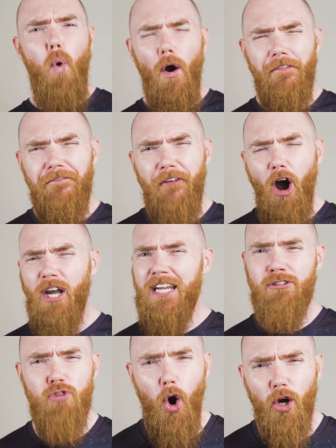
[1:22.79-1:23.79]
What
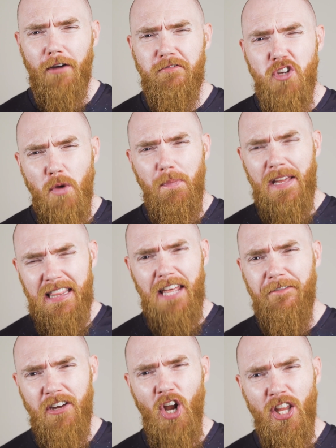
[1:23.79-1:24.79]
fucking rock have you been
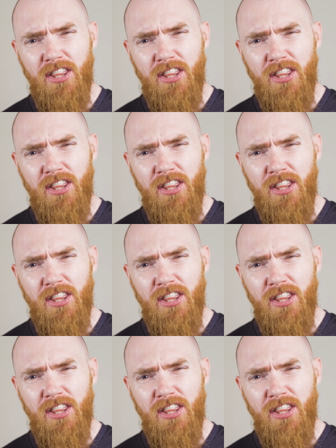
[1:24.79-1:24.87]
living